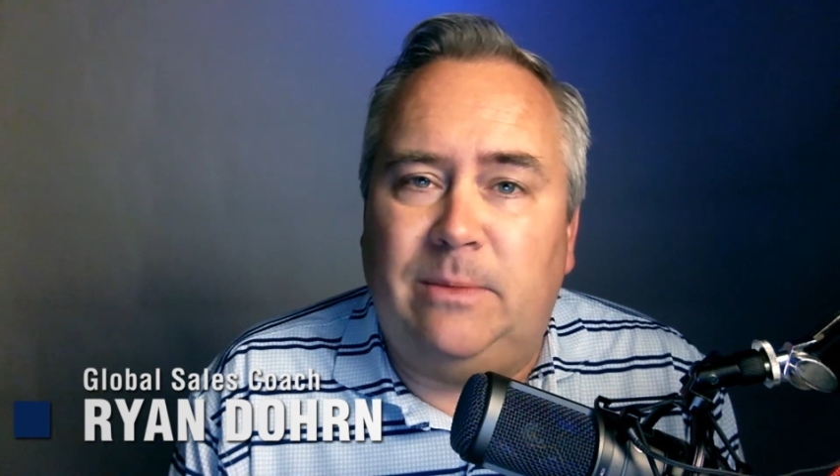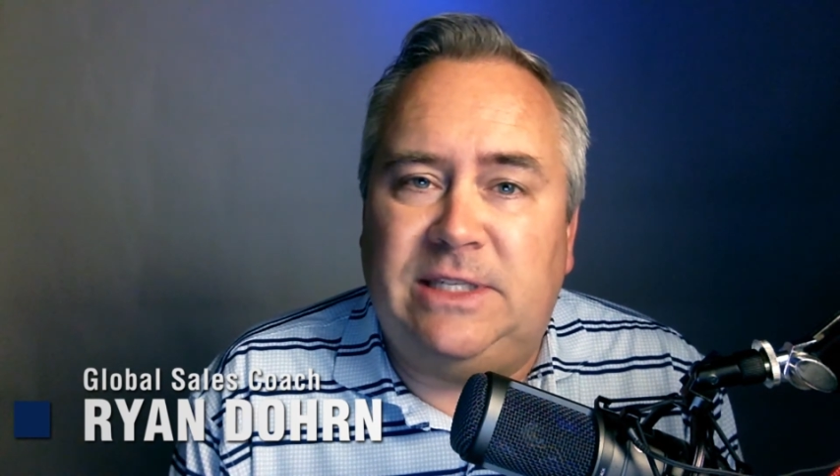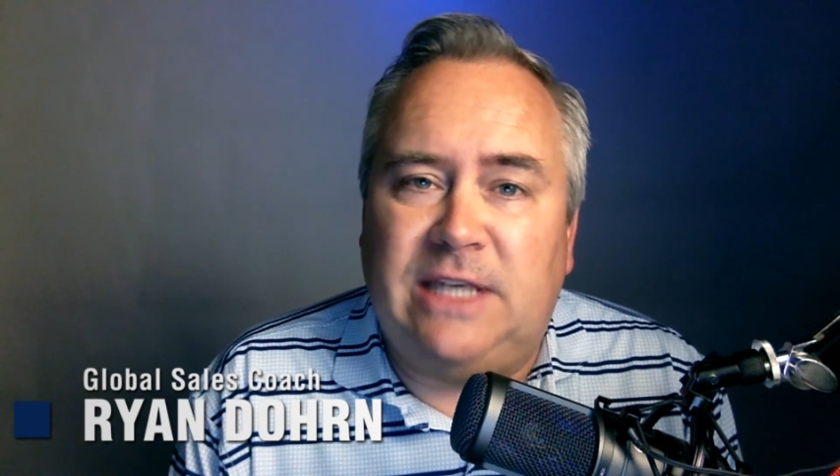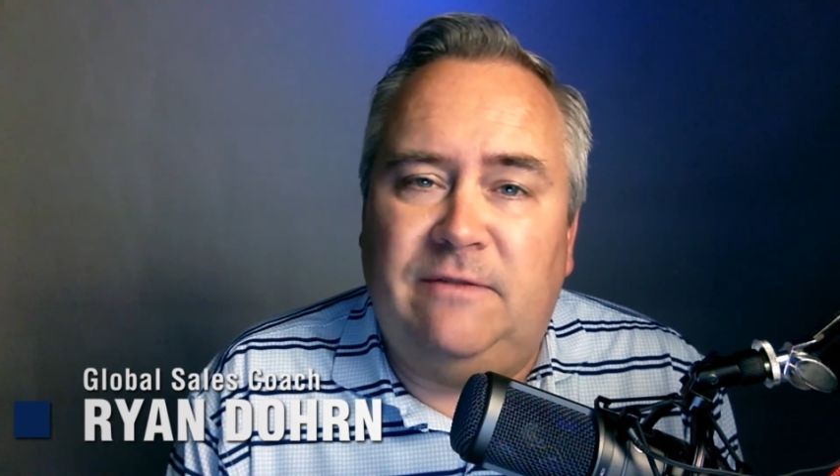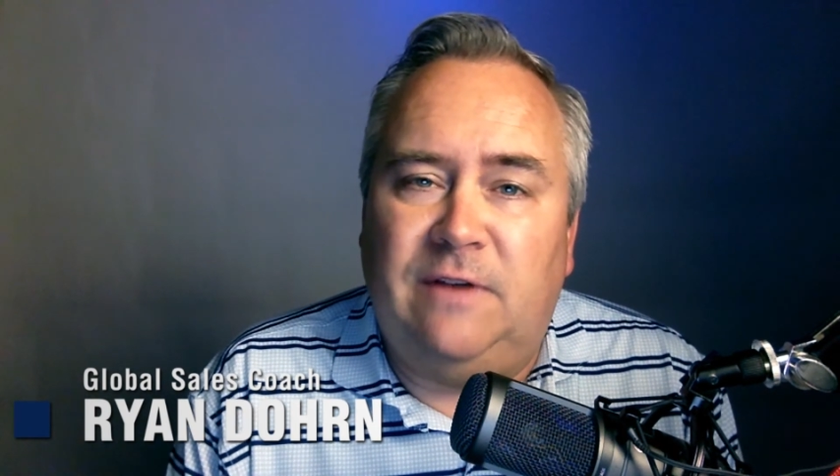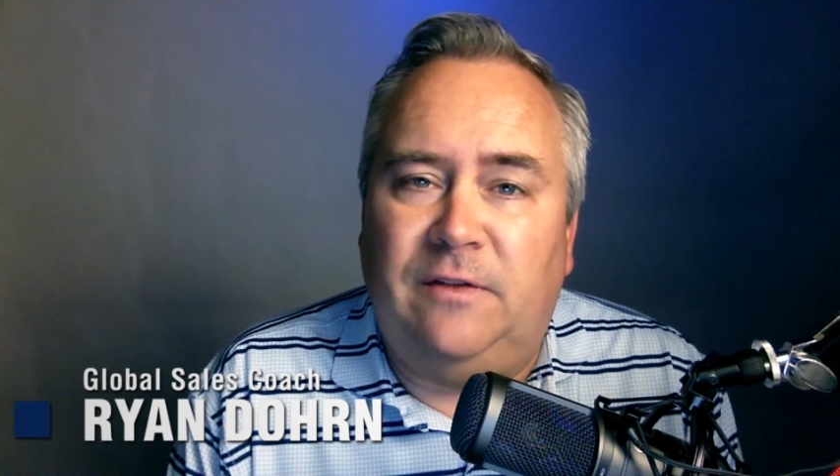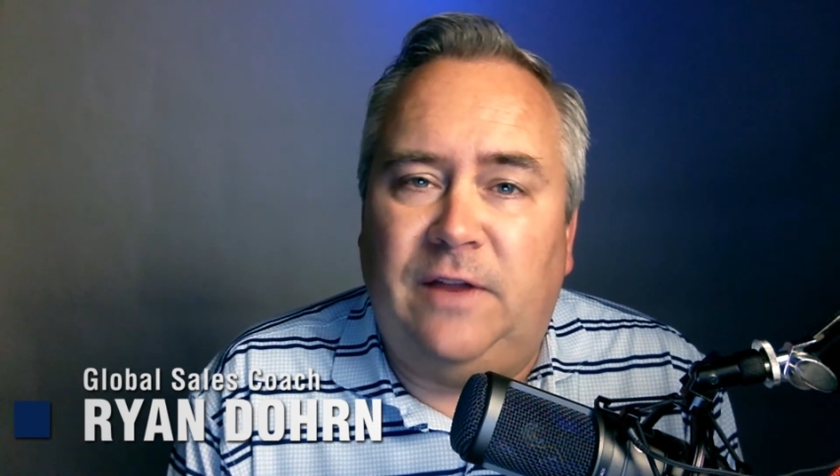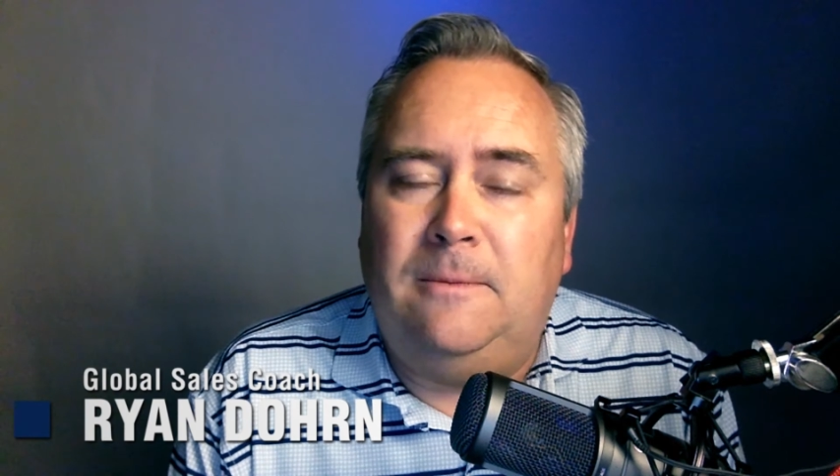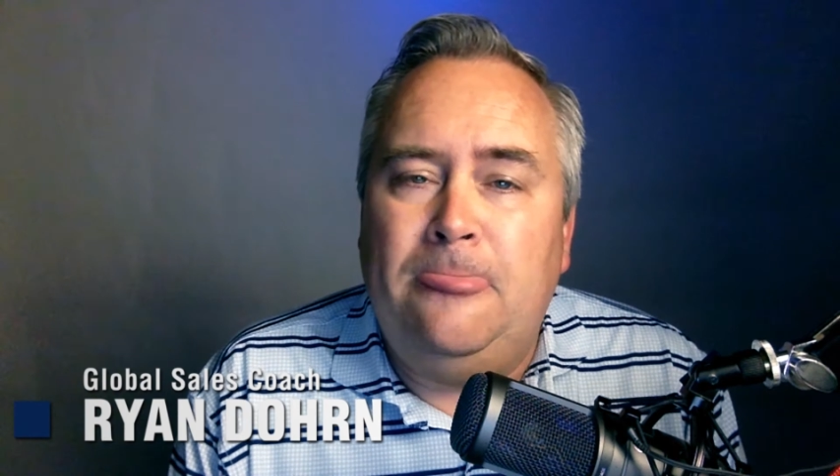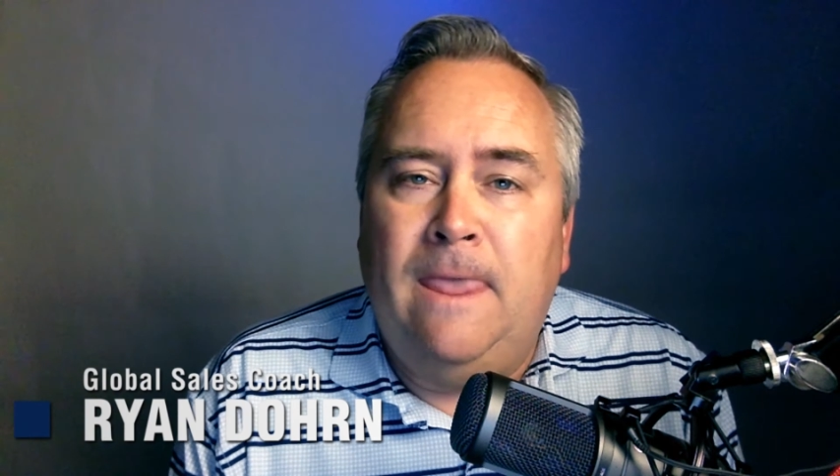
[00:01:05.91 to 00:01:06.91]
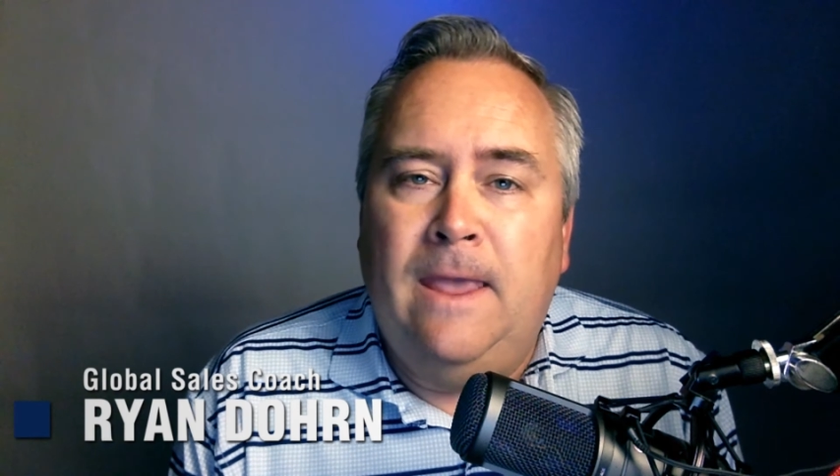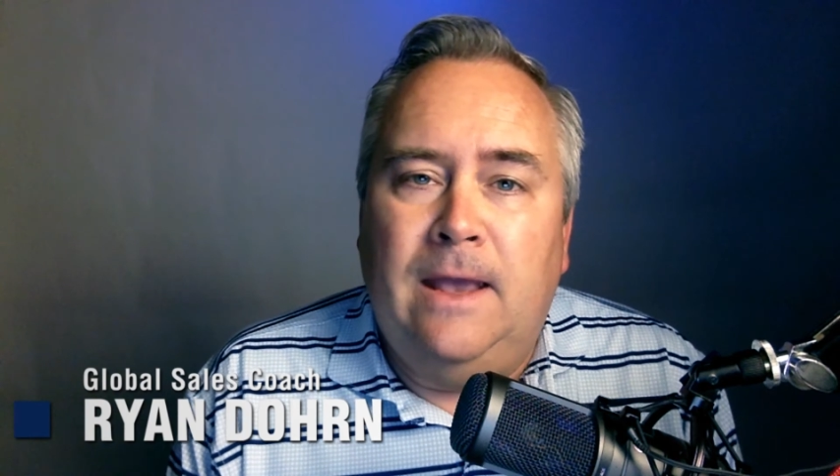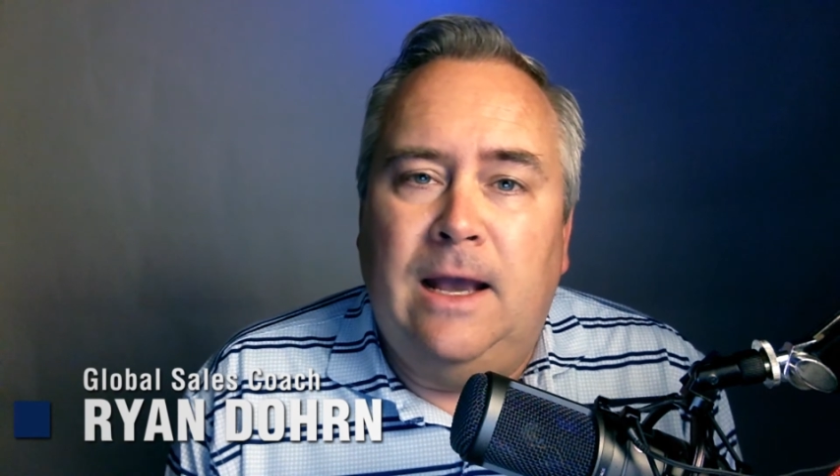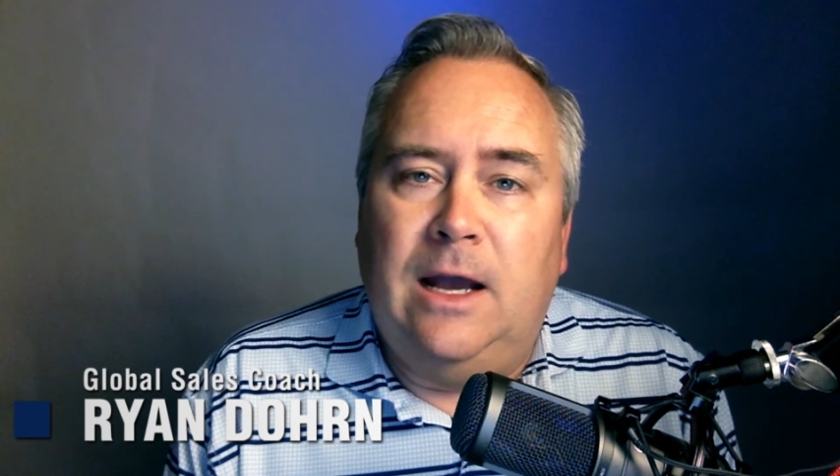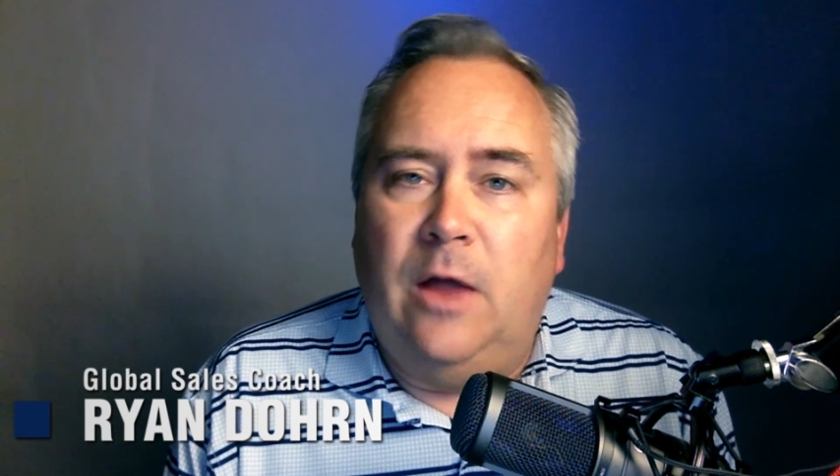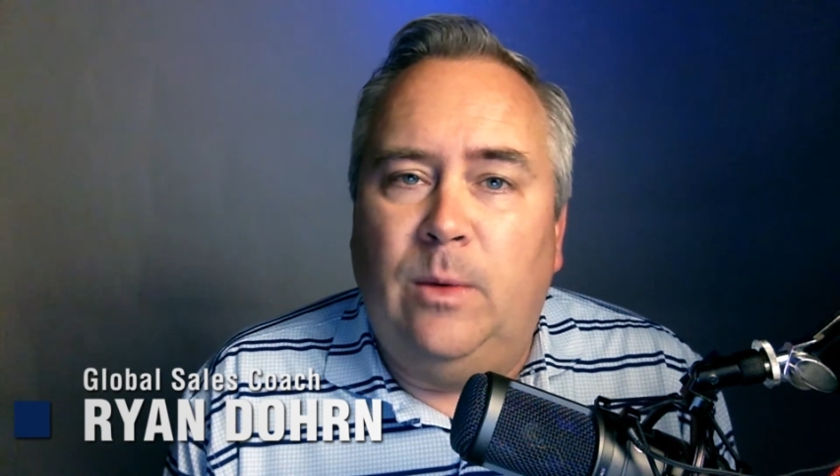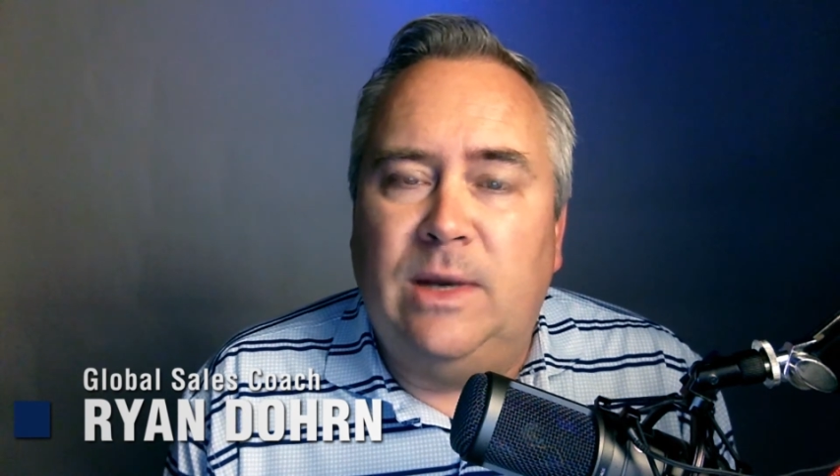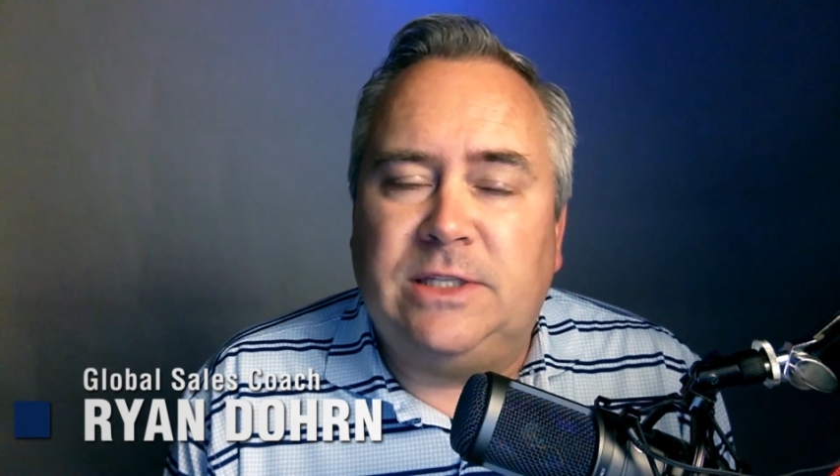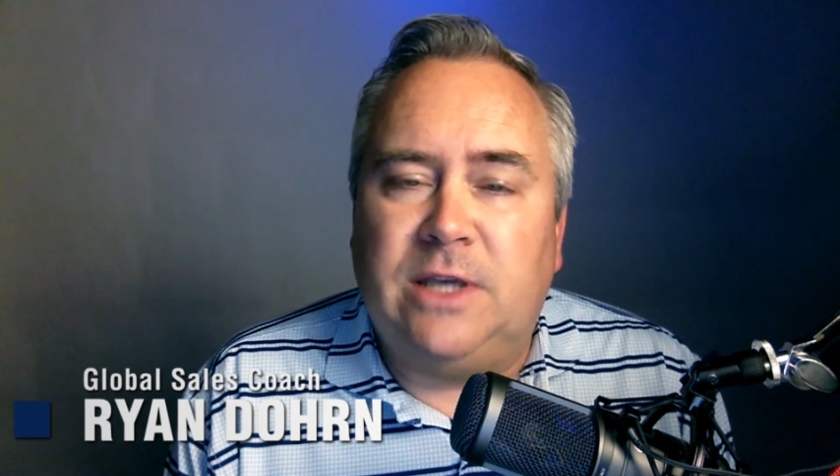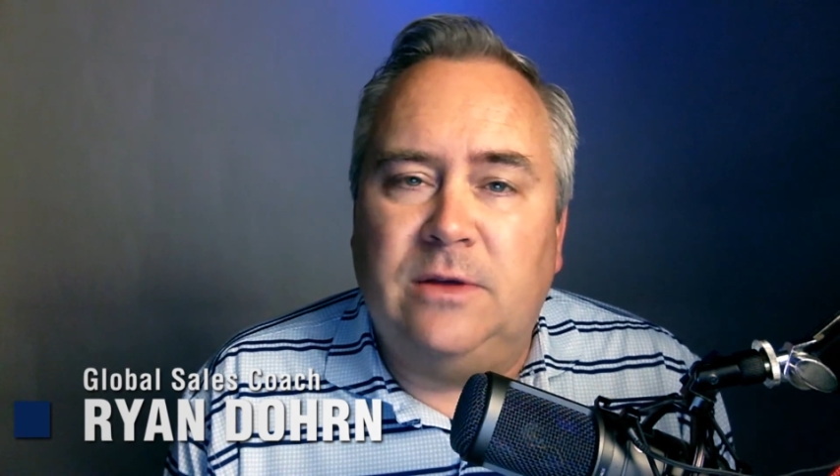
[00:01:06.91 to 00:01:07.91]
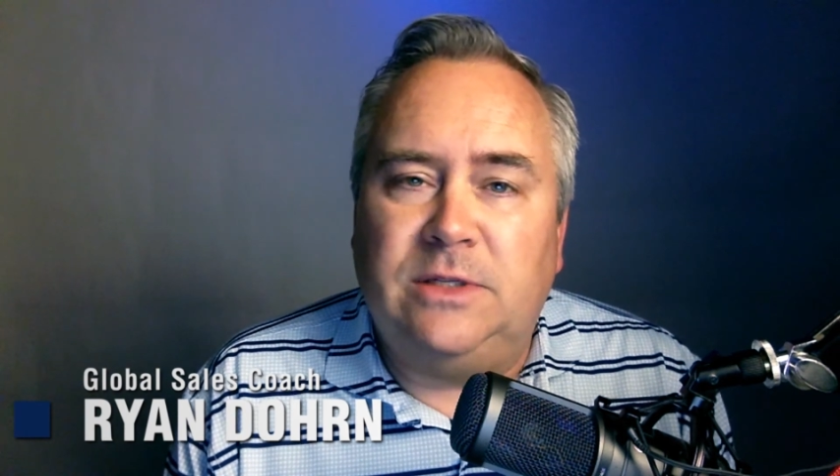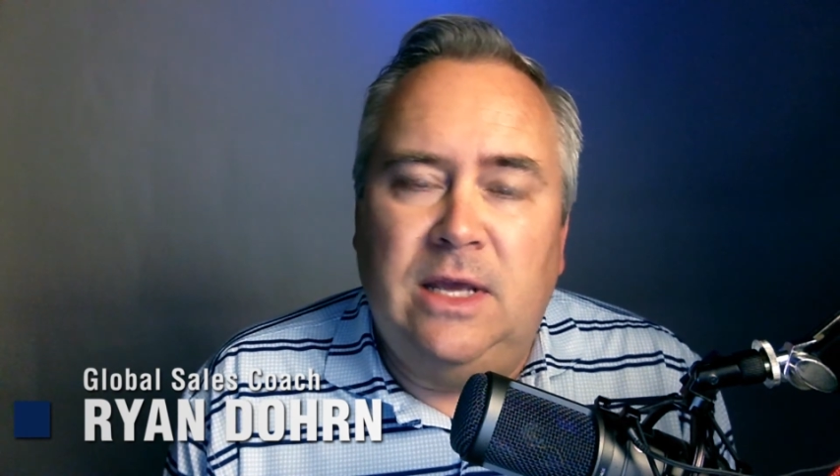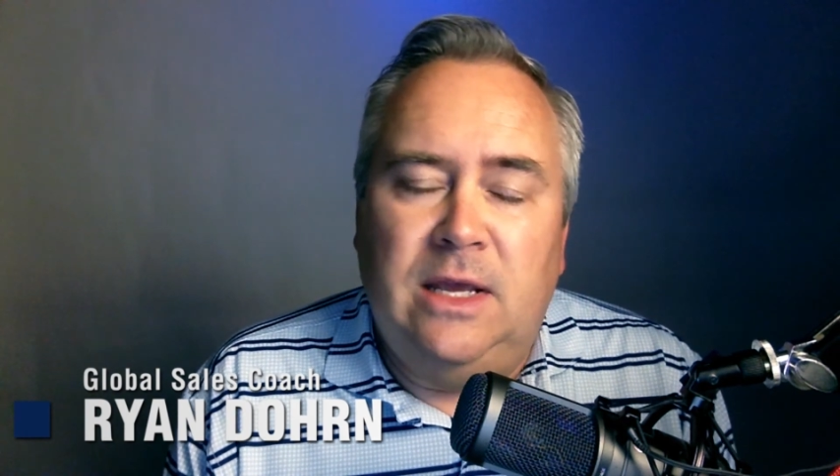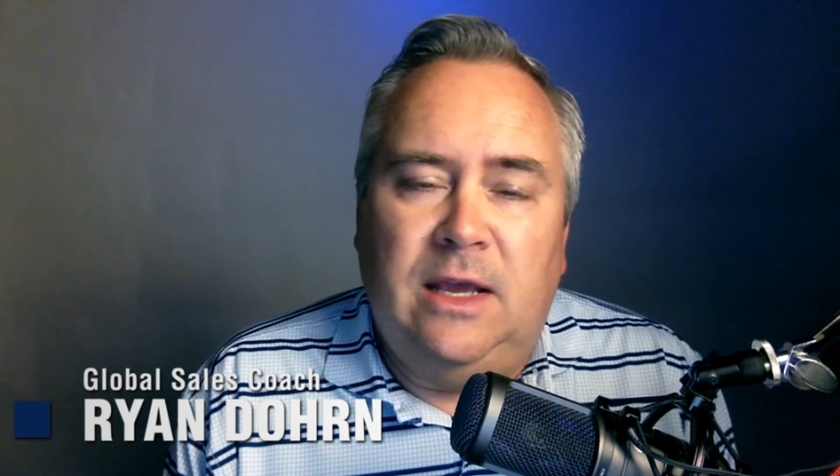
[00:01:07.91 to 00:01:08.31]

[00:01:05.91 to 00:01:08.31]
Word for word: Be safe out there uh, on the West Coast.